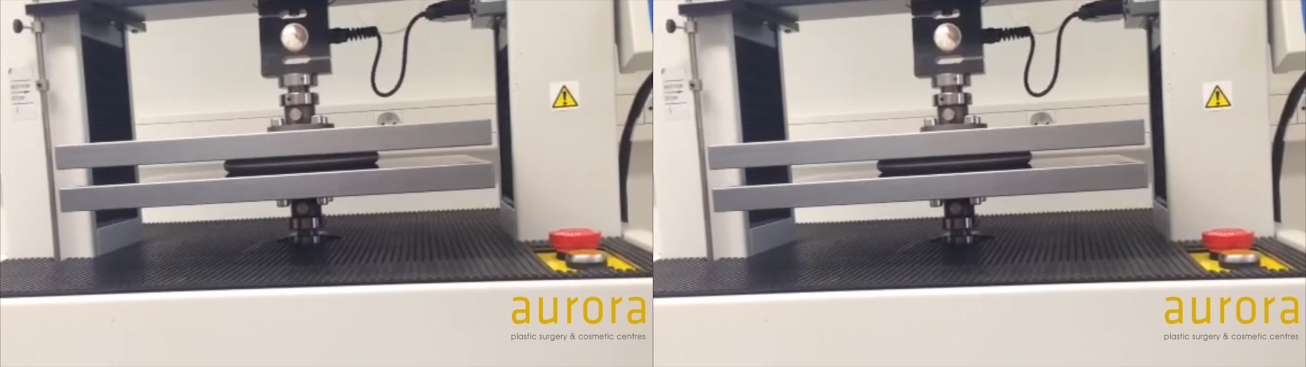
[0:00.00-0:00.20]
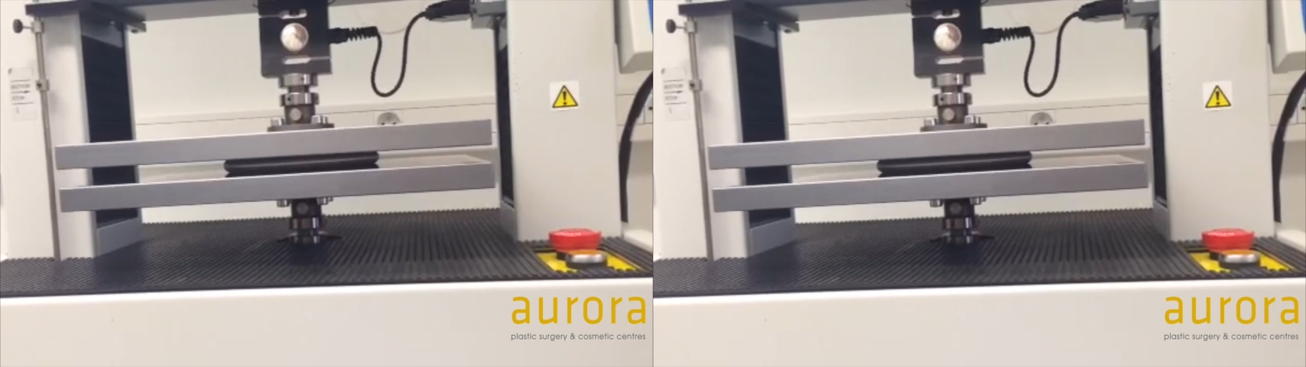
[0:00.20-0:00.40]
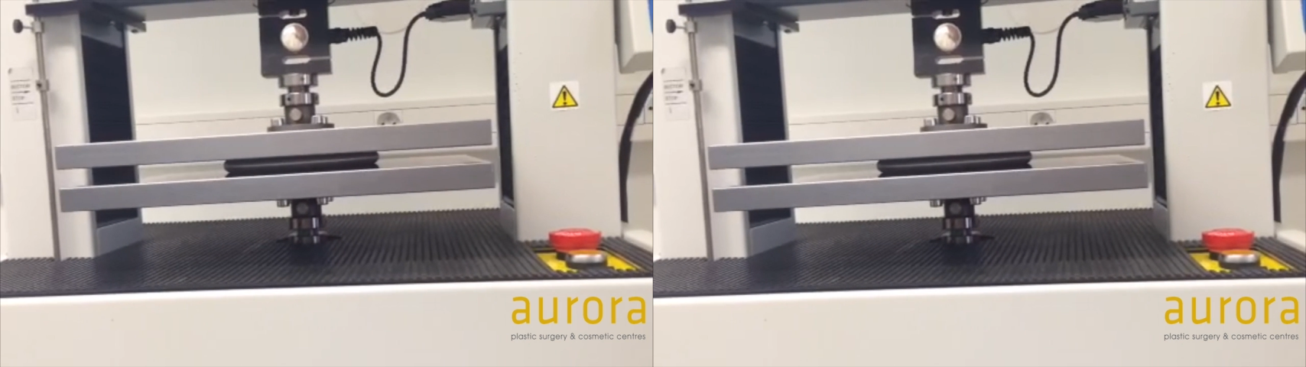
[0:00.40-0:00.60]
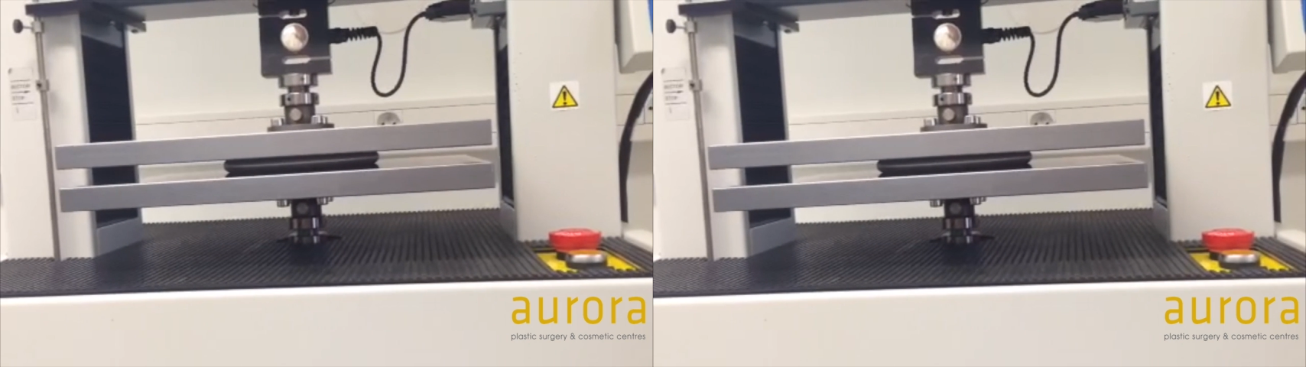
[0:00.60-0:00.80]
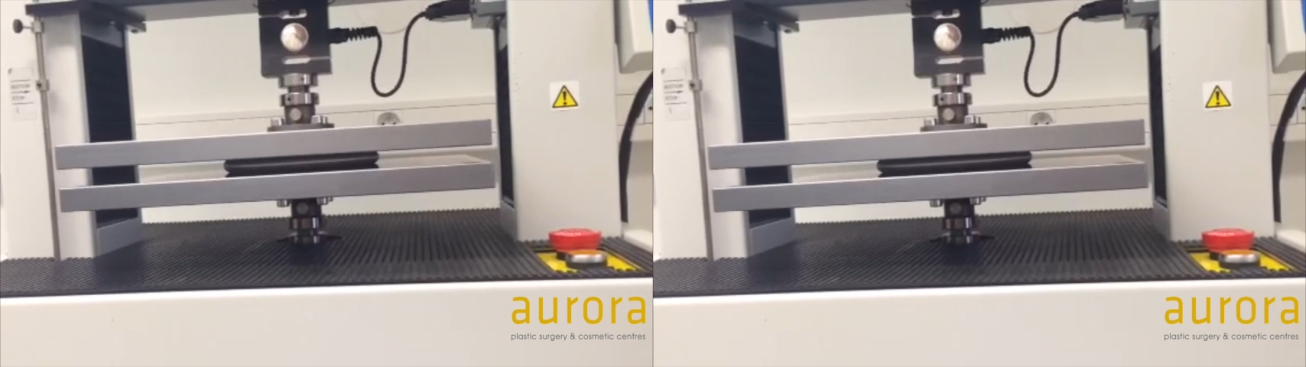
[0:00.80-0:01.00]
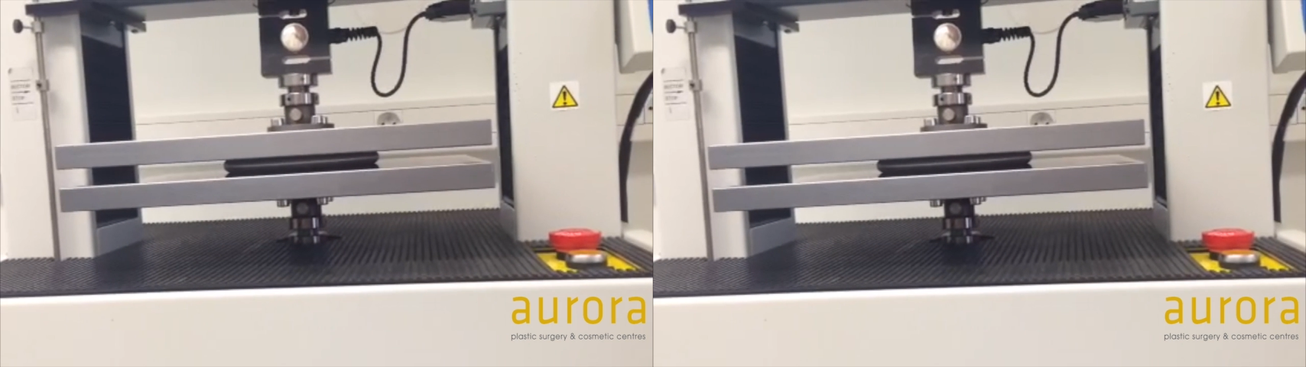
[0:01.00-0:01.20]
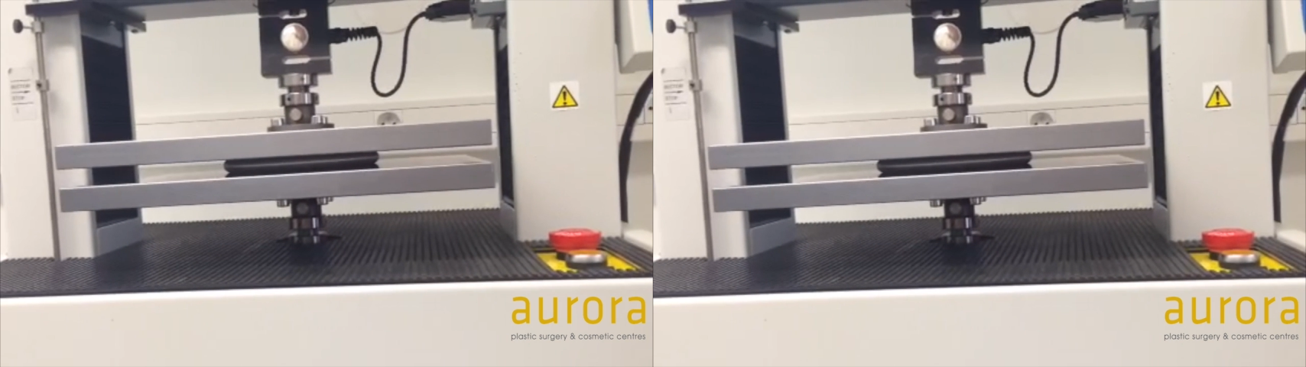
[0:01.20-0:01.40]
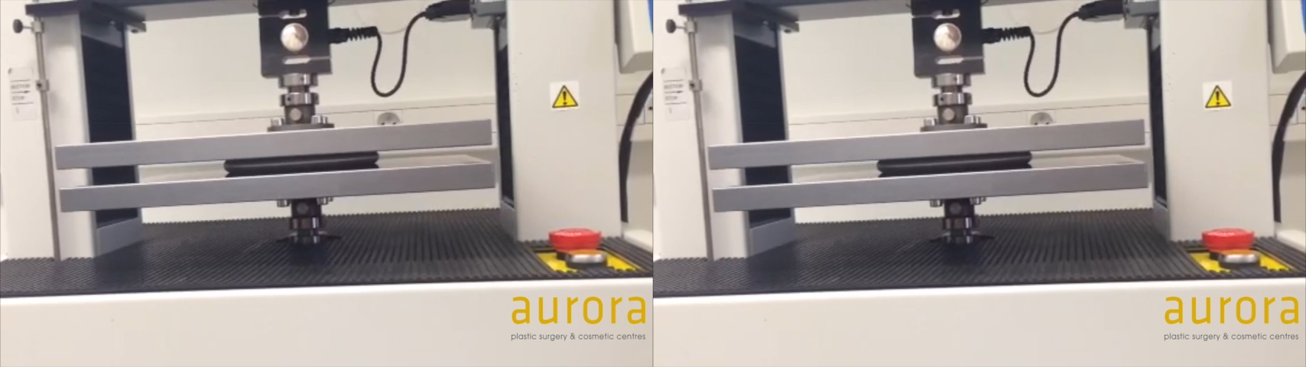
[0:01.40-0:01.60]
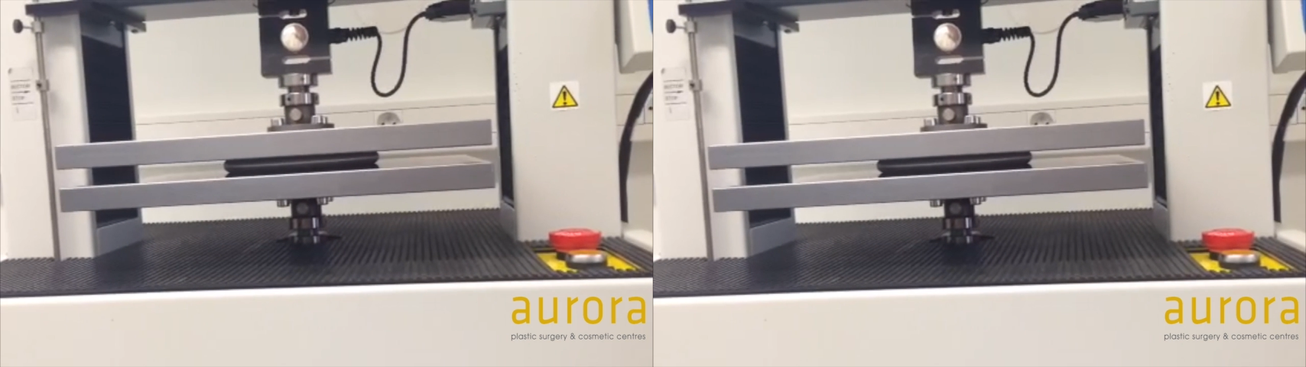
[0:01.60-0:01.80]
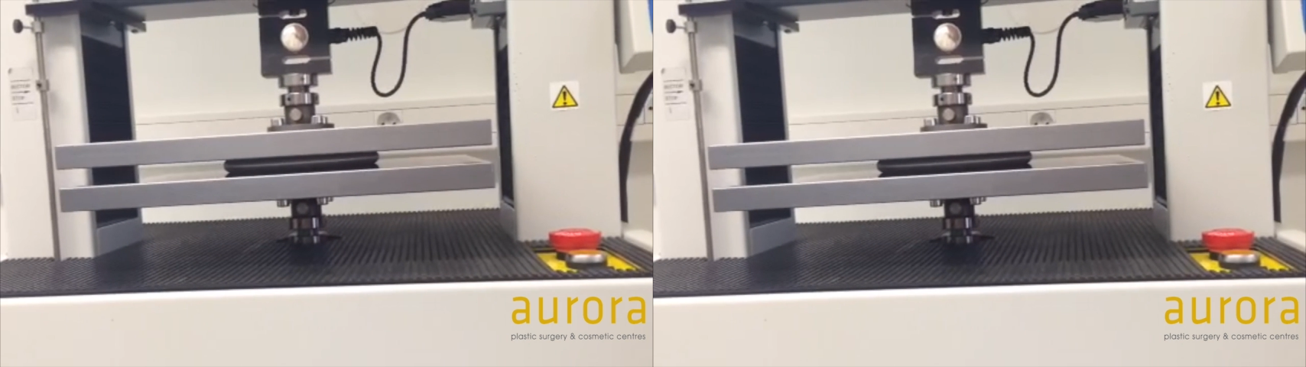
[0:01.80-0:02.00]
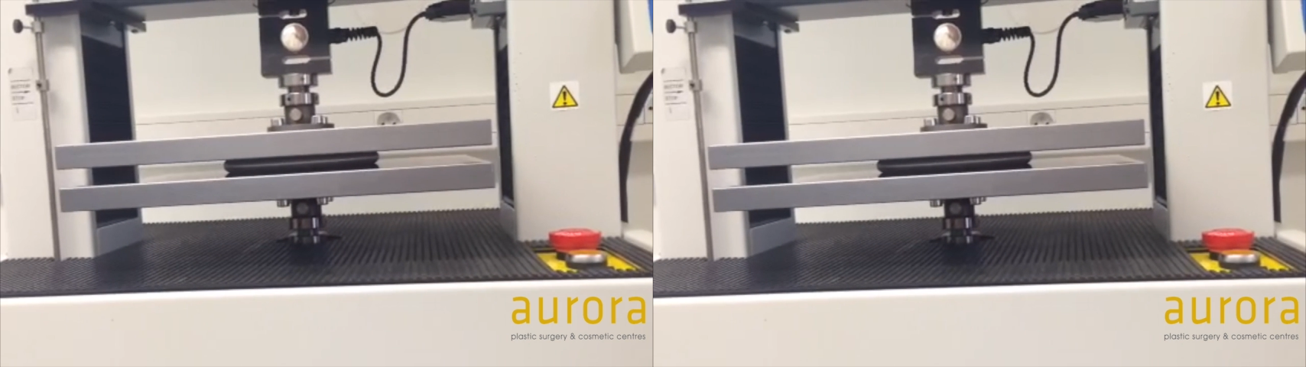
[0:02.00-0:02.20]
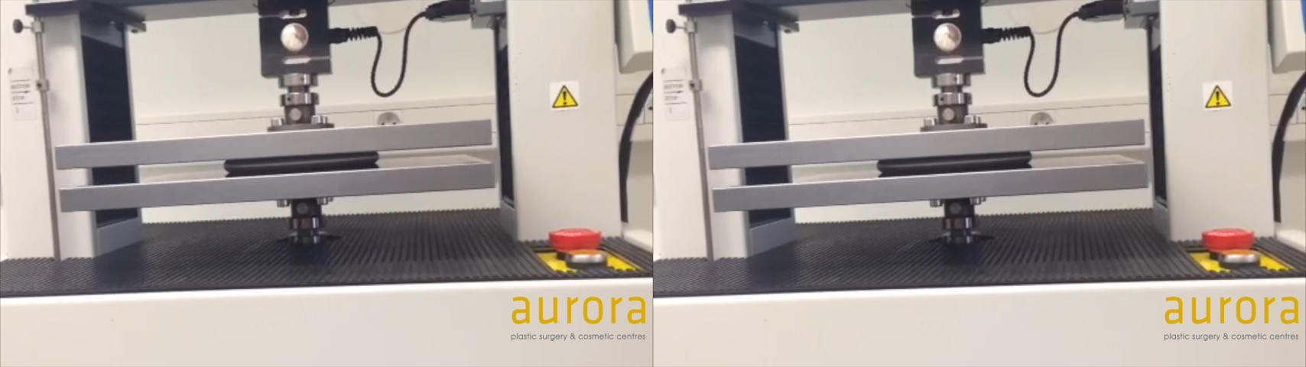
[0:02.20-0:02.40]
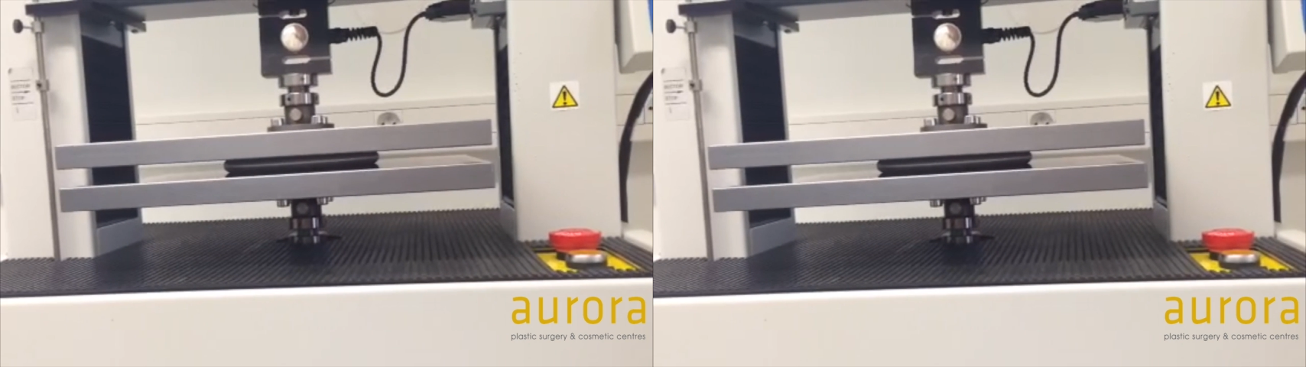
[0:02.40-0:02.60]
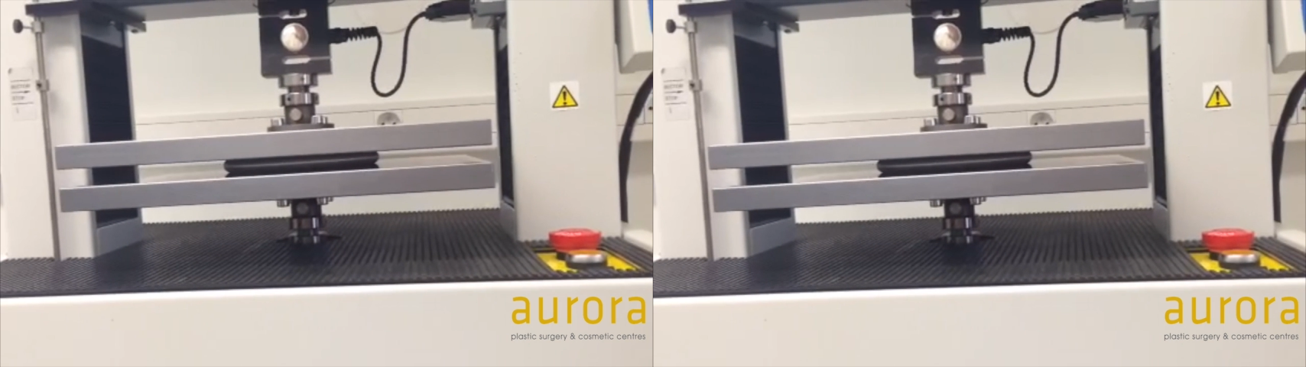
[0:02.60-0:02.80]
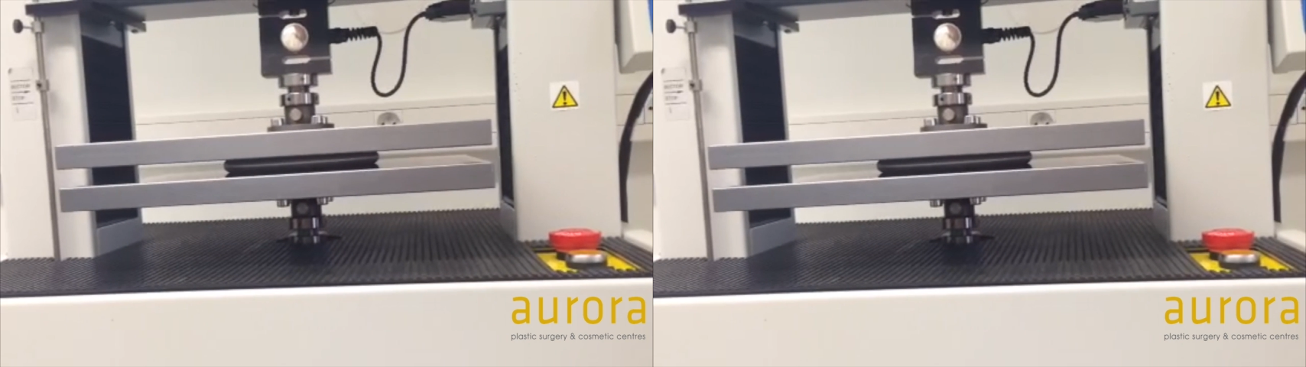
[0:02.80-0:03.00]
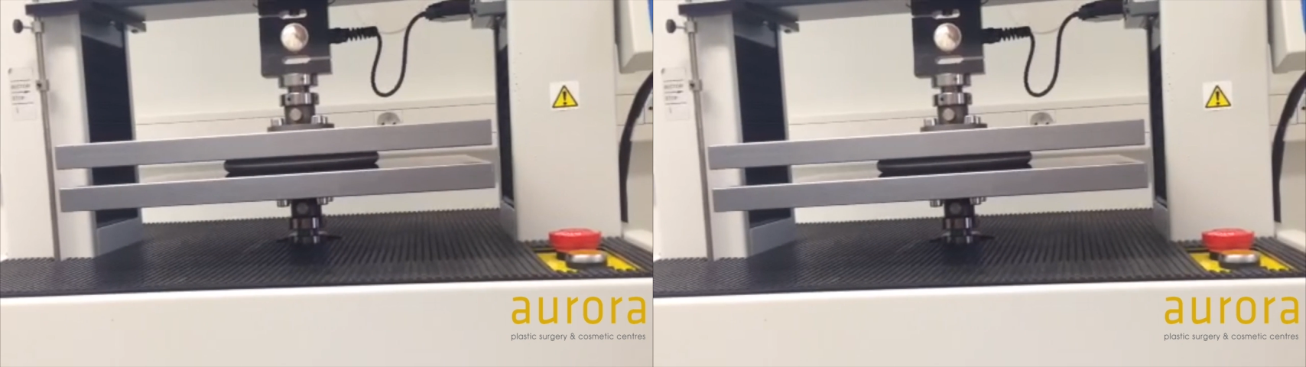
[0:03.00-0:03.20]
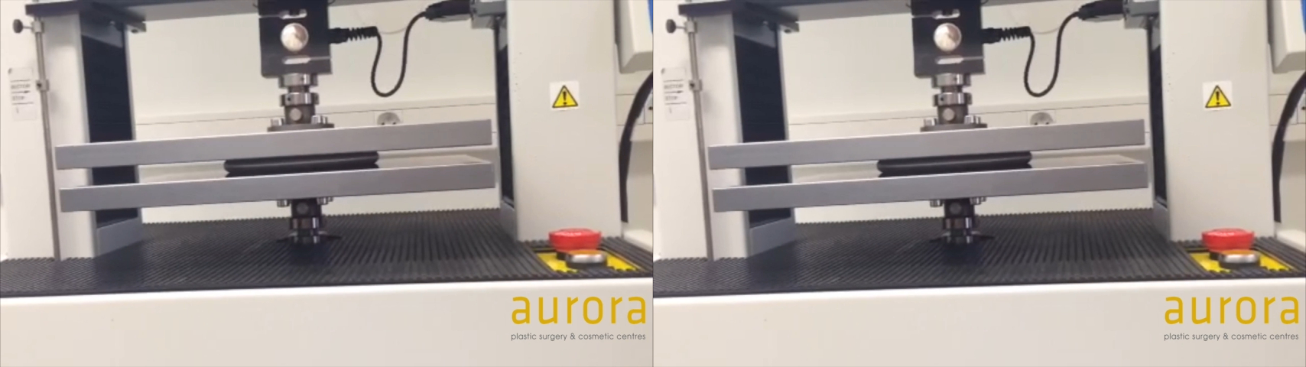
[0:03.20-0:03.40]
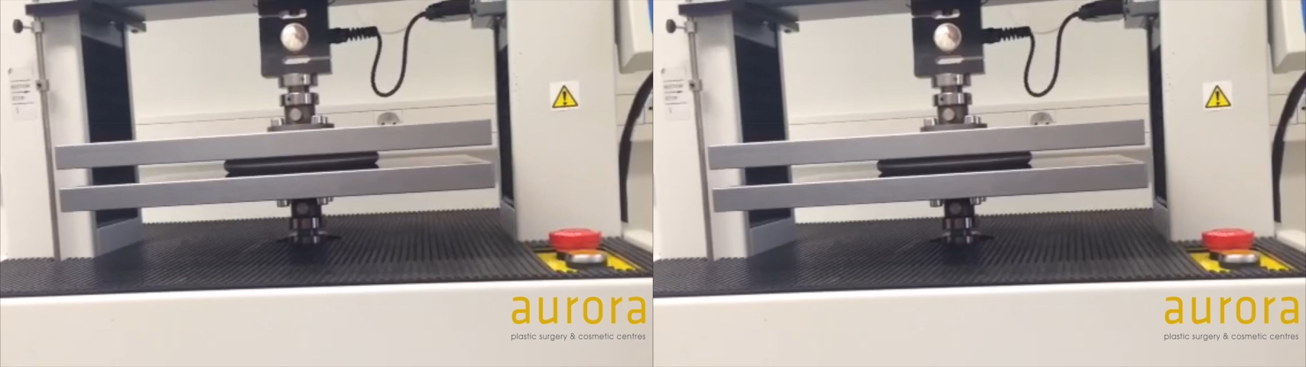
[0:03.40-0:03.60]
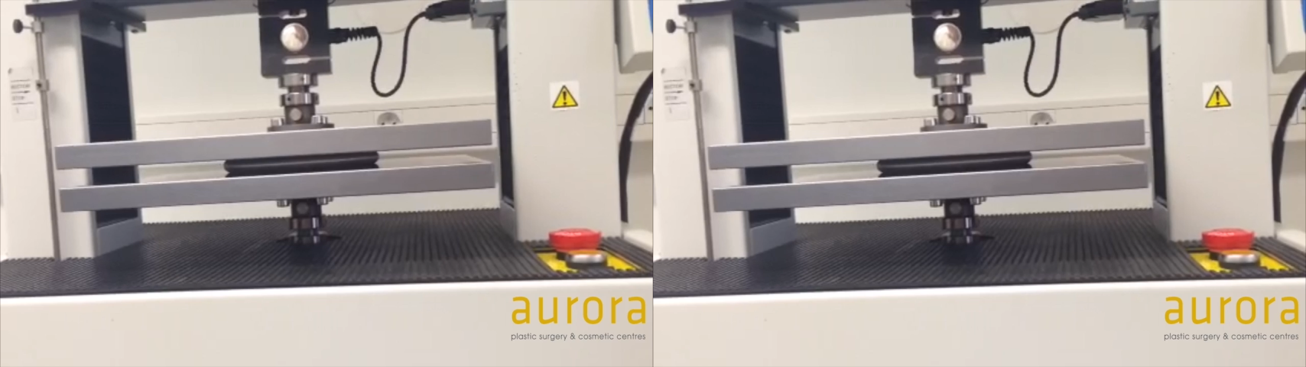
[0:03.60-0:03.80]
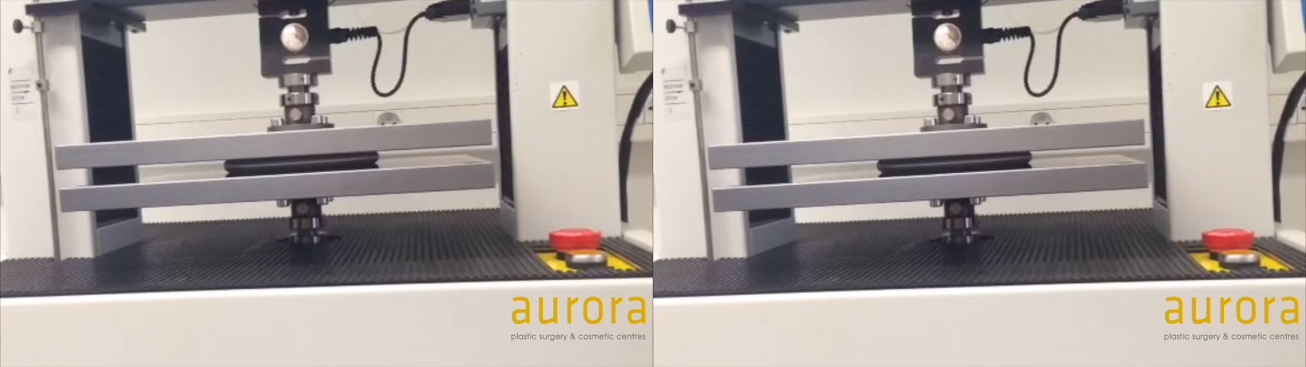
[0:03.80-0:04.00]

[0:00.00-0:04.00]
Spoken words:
[unreadable: no face in view]